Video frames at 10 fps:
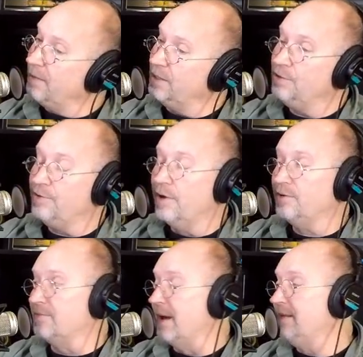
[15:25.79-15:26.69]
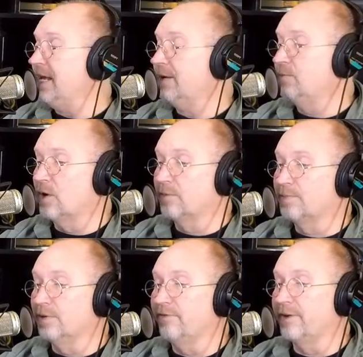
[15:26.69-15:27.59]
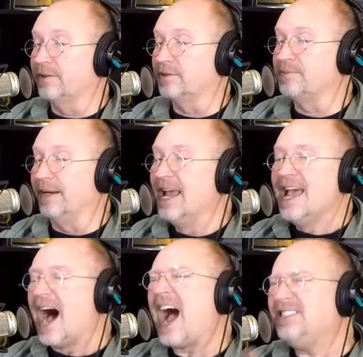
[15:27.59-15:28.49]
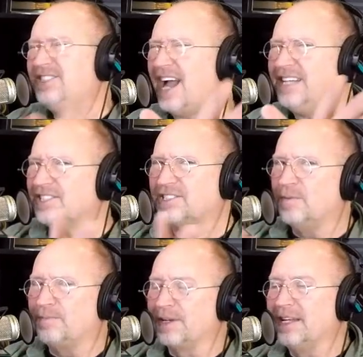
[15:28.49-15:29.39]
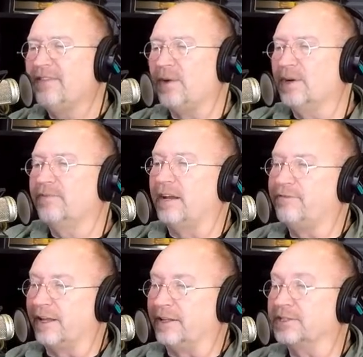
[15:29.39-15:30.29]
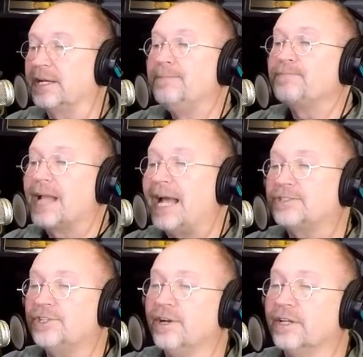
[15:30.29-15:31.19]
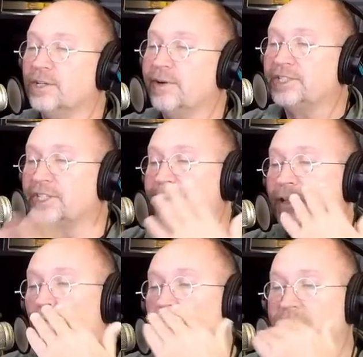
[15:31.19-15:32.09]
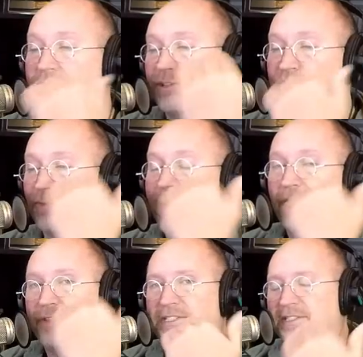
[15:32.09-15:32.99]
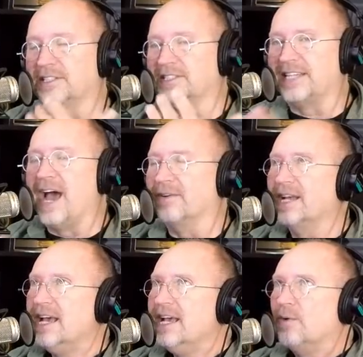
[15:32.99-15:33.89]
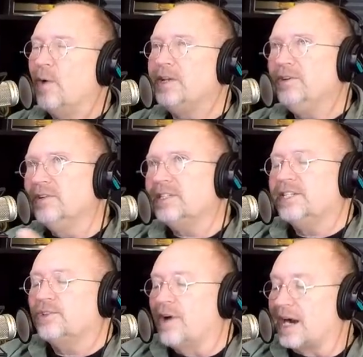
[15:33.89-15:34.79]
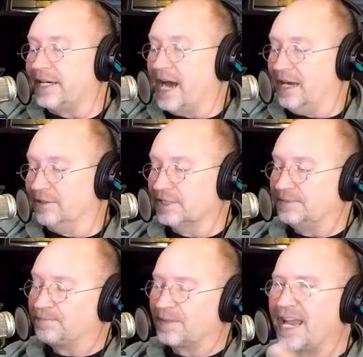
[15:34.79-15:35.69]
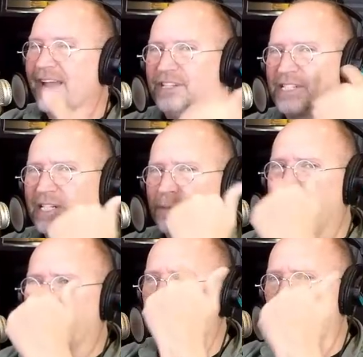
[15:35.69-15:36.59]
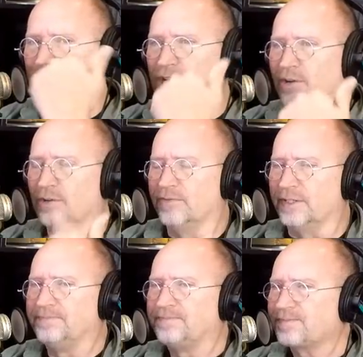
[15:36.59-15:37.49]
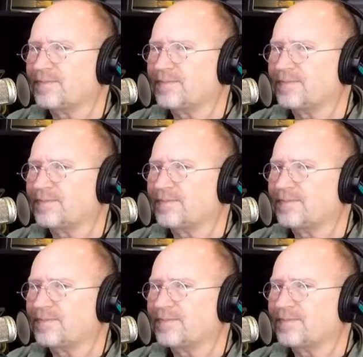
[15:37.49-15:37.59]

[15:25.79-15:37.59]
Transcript: I mean, who knows? Maybe they had waterproof feathers, but I, I just don't believe they would have had feathers. As to your other question about the whiskers around the, the snout, when you look at crocodiles, they have these little pinholes all over.